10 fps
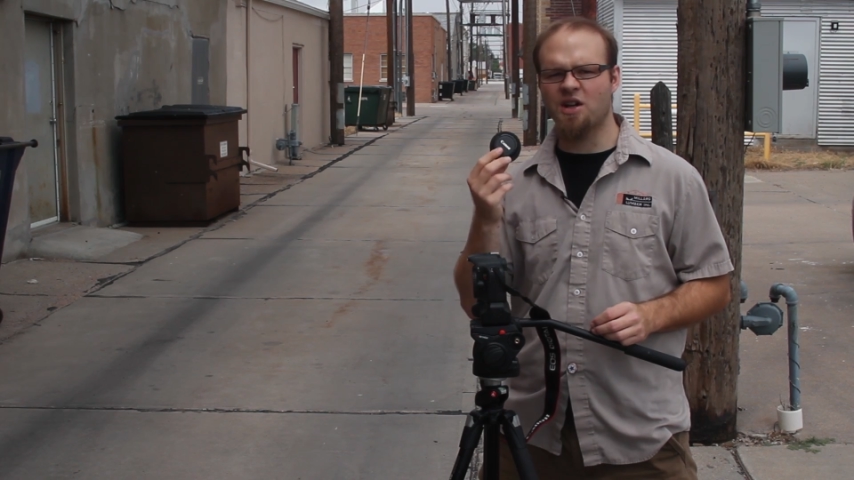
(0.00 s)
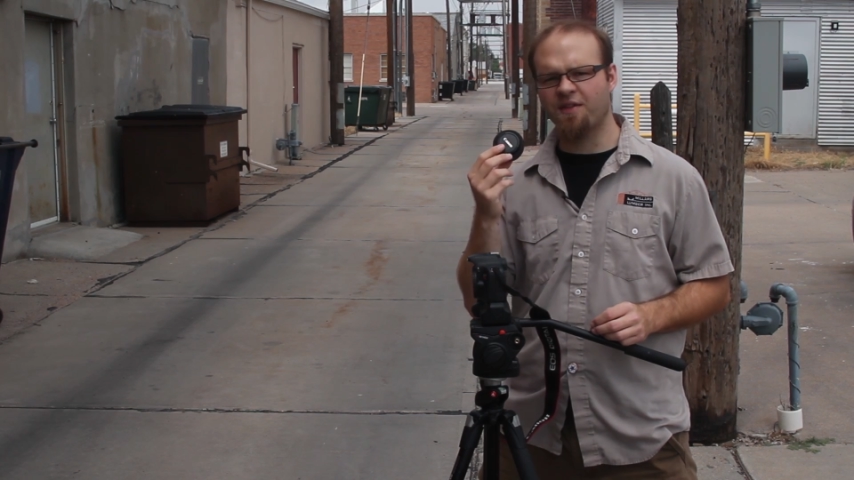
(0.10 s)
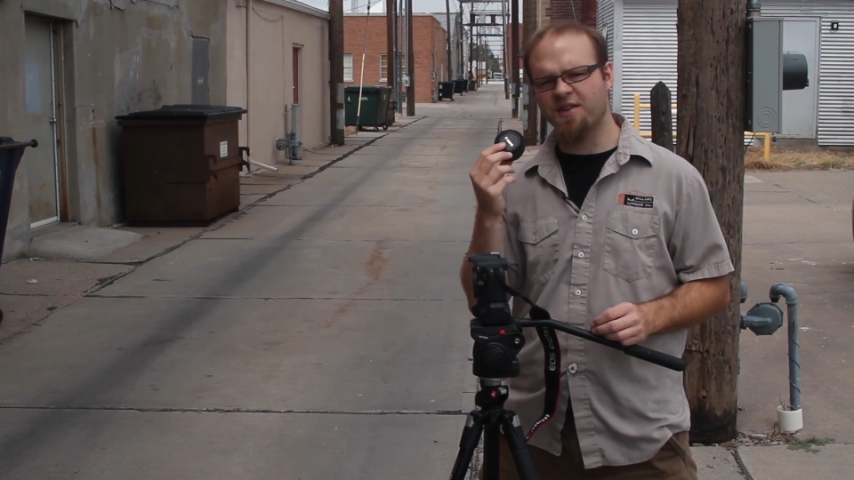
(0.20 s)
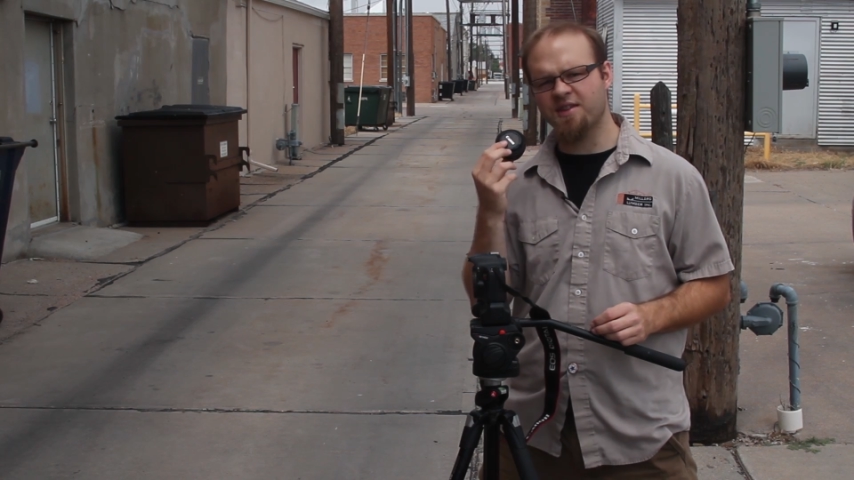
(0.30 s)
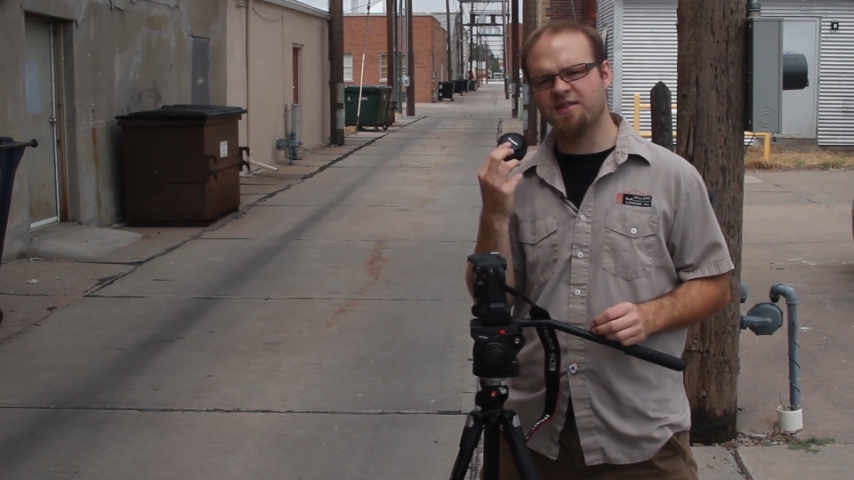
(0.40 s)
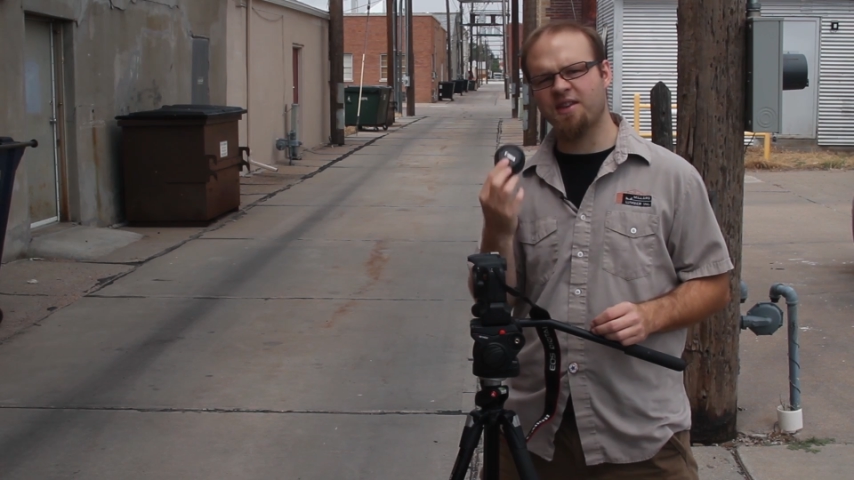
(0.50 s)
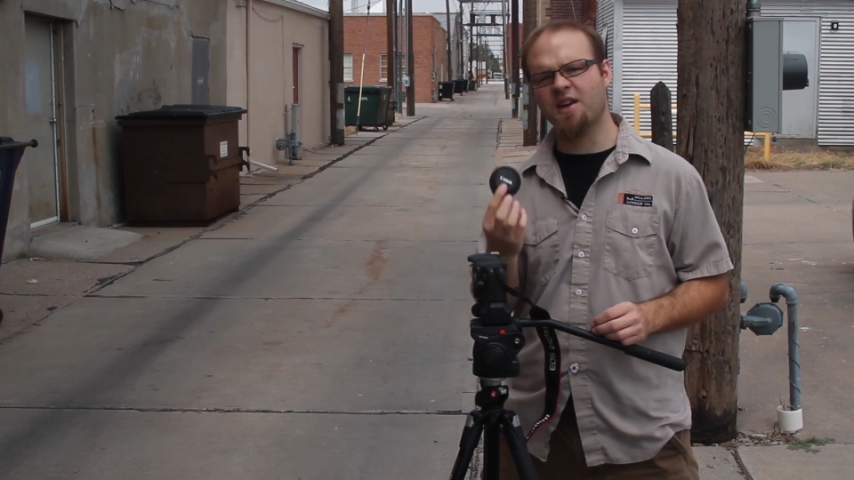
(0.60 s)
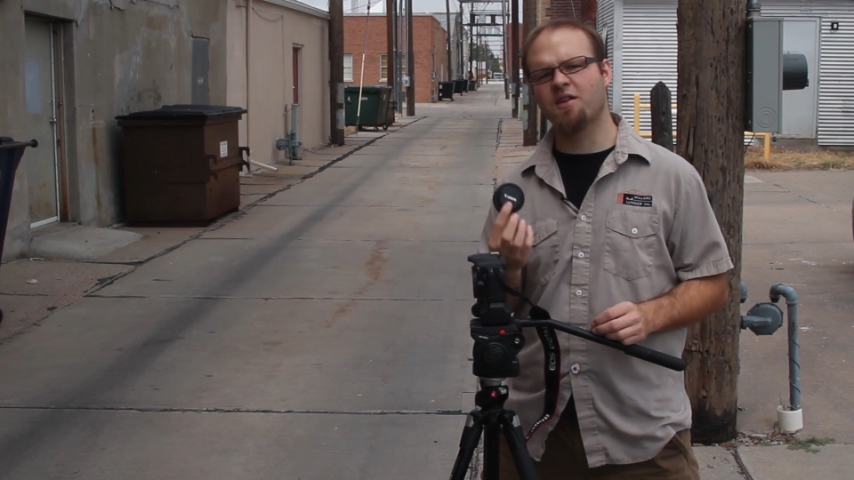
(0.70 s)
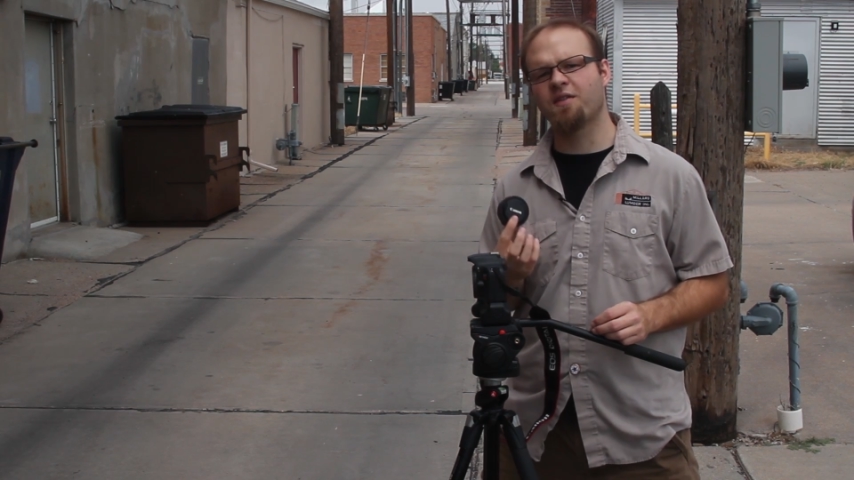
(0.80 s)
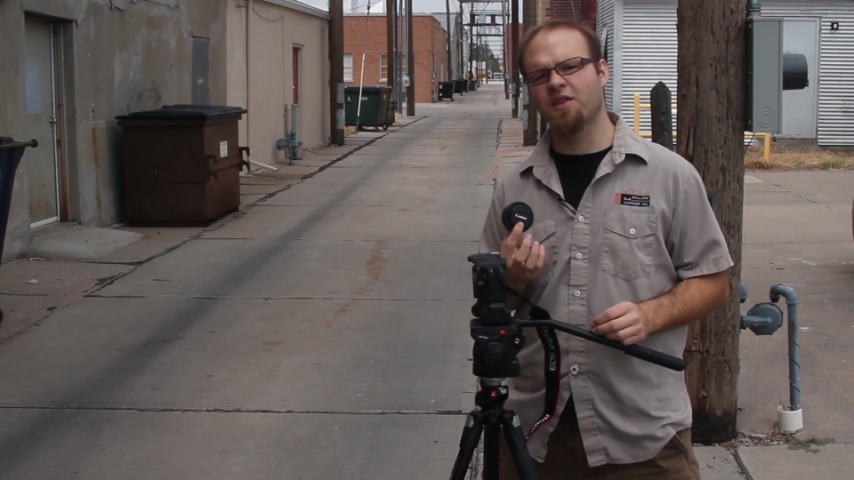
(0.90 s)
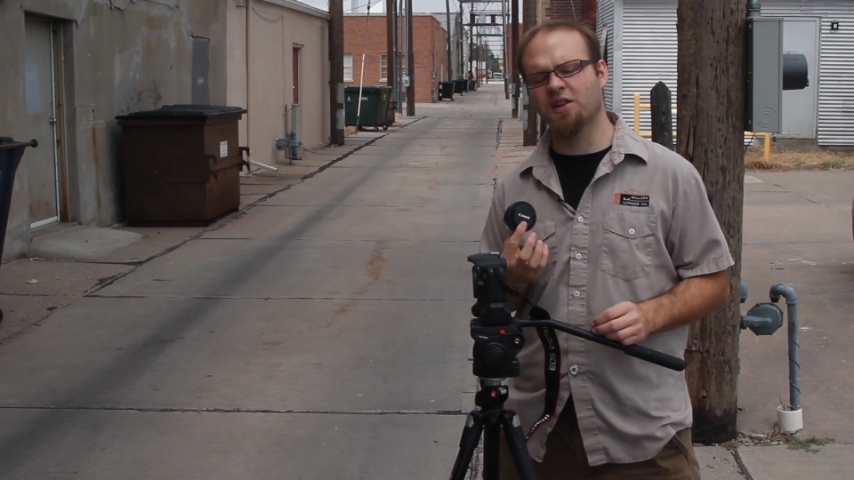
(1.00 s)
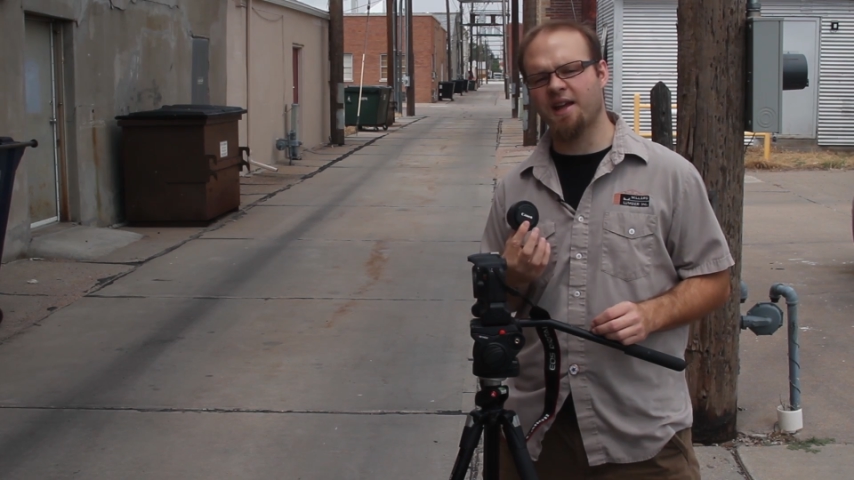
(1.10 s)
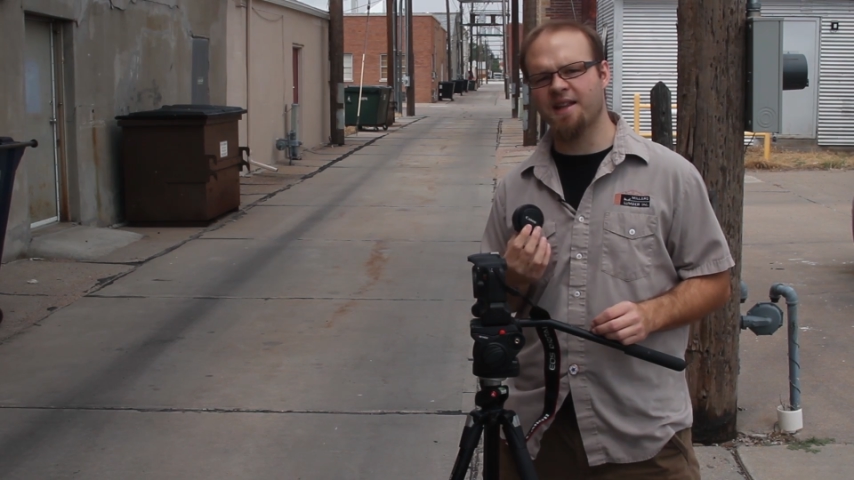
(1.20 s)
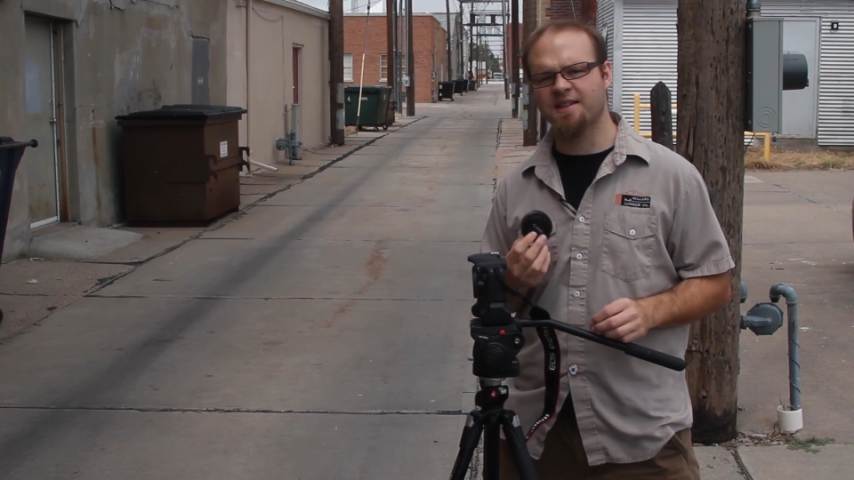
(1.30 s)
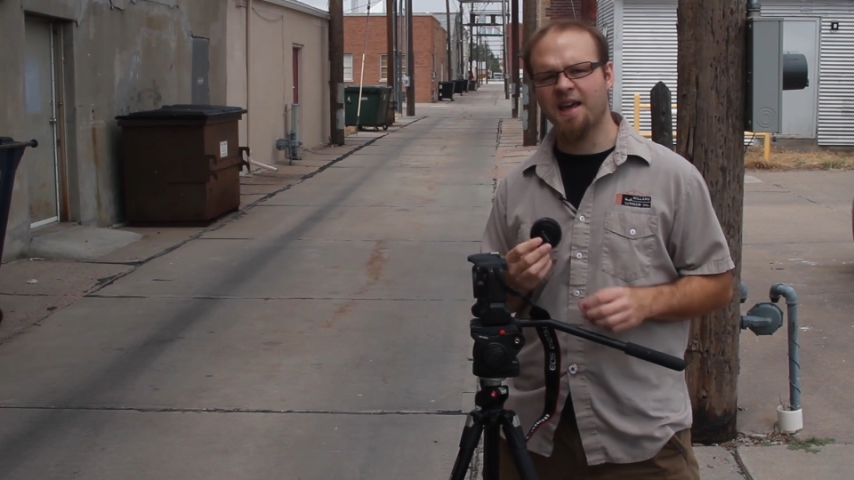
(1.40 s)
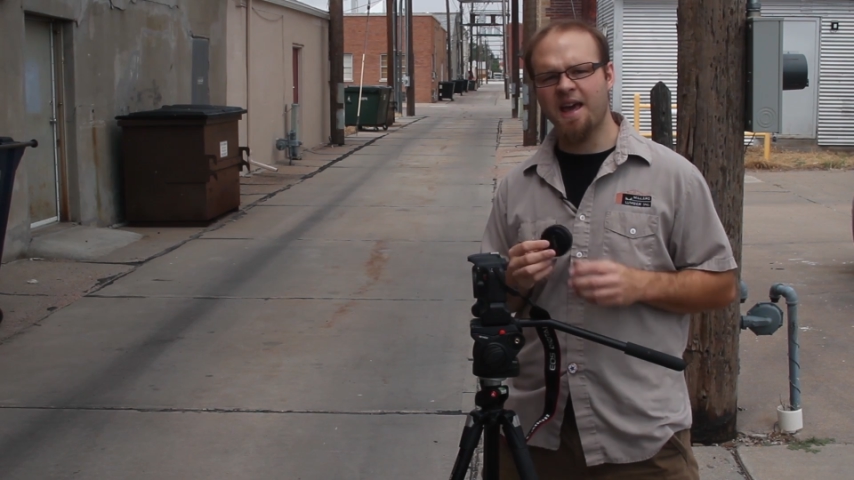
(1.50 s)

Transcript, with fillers: of the center of the lens